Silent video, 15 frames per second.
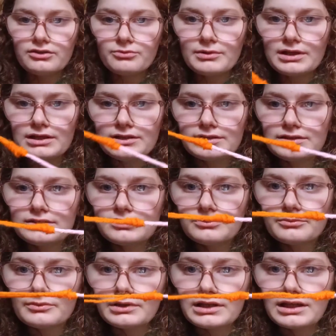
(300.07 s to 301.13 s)
this one,
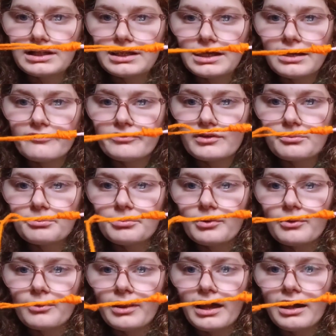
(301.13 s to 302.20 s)
I'm gonna have to
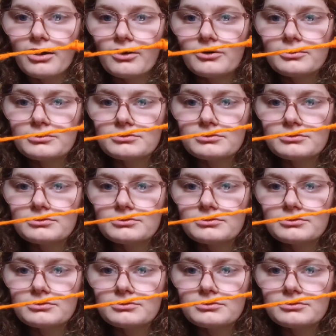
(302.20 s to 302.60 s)
pull out.